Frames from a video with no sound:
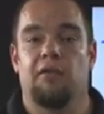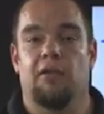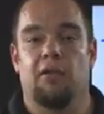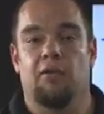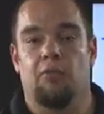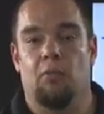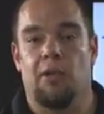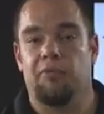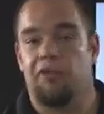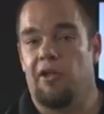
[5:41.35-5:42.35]
the
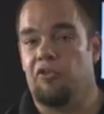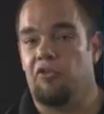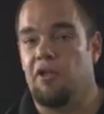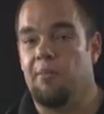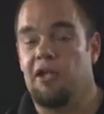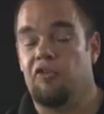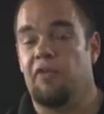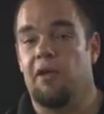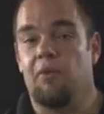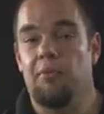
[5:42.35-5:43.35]
website CMS
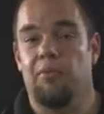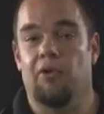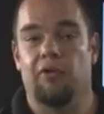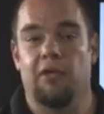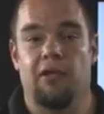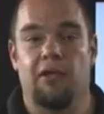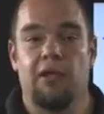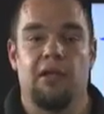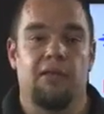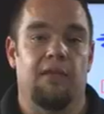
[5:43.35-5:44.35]
that we build in,
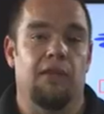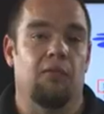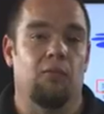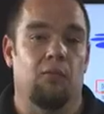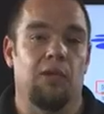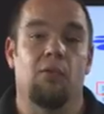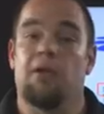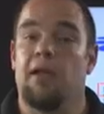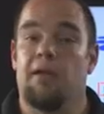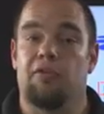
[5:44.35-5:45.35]
then we
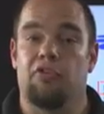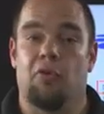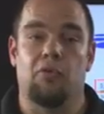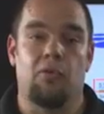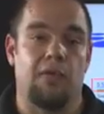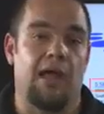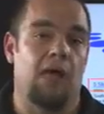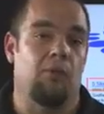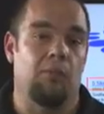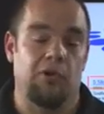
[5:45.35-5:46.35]
would have shown you
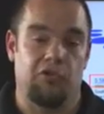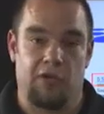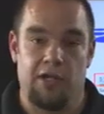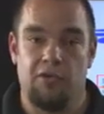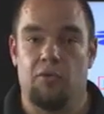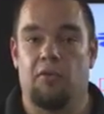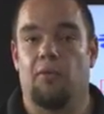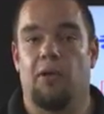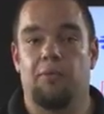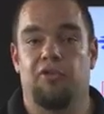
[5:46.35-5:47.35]
that when we train you on
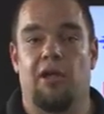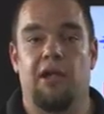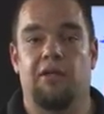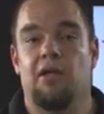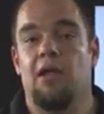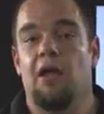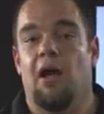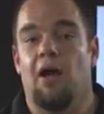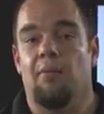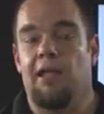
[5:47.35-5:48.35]
the website.
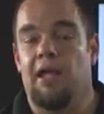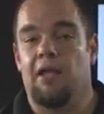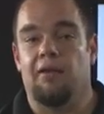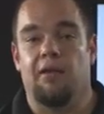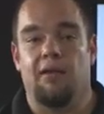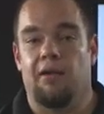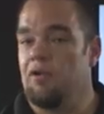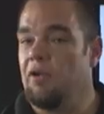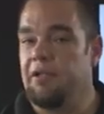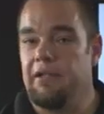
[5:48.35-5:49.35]
And
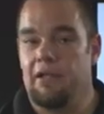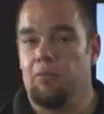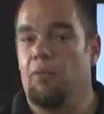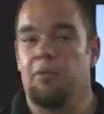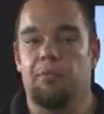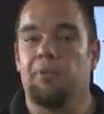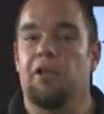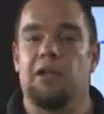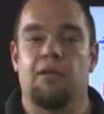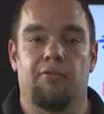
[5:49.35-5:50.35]
there, again, will be
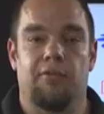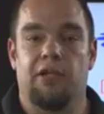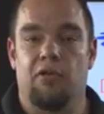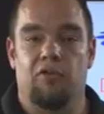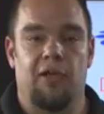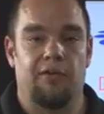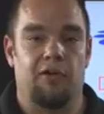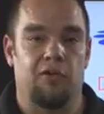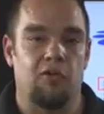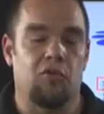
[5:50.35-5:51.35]
plenty of videos out
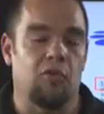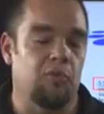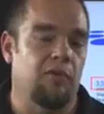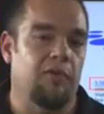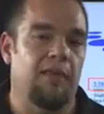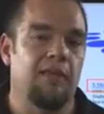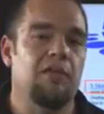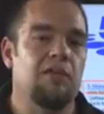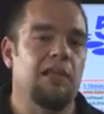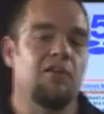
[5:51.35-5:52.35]
there on YouTube. So the thing
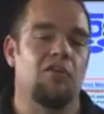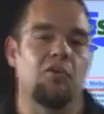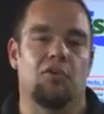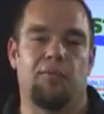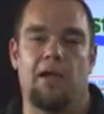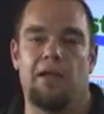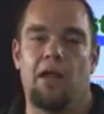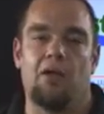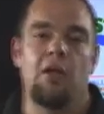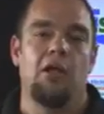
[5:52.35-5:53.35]
that you need to do is find
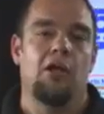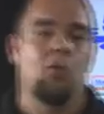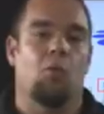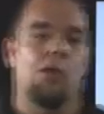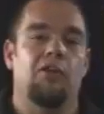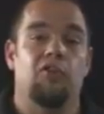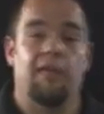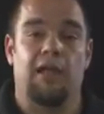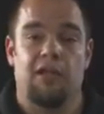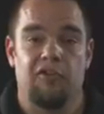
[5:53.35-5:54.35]
out what is
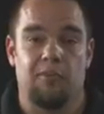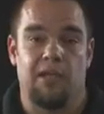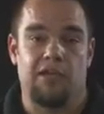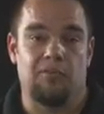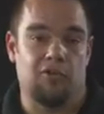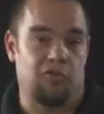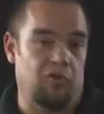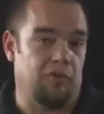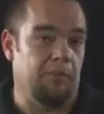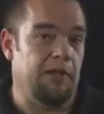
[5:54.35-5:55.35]
the content management
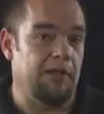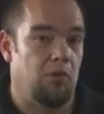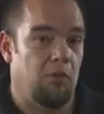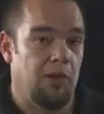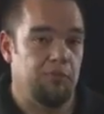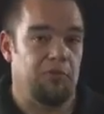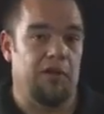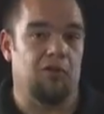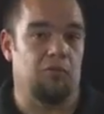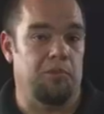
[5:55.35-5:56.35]
system that your
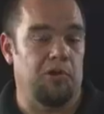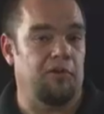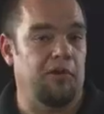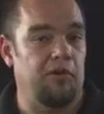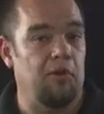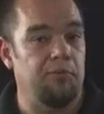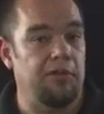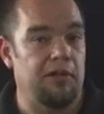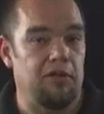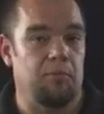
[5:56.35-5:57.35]
website is built in.
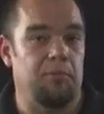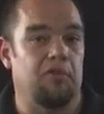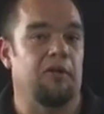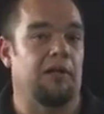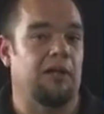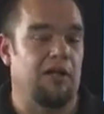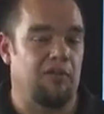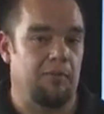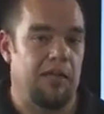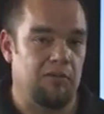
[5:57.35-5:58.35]
Hopefully it is built in a
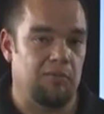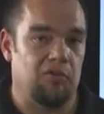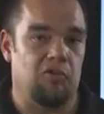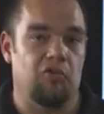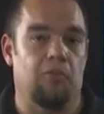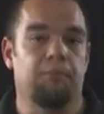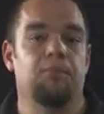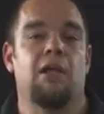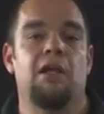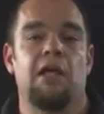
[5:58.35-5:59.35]
content management system.
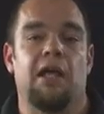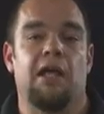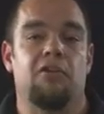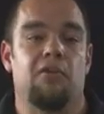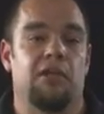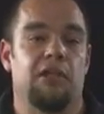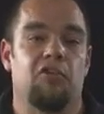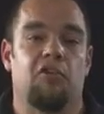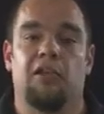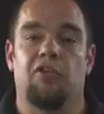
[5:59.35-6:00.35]
And you can
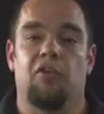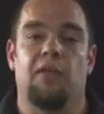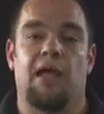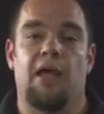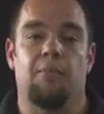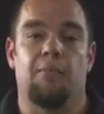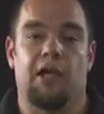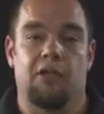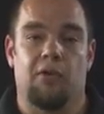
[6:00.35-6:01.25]
easily do that by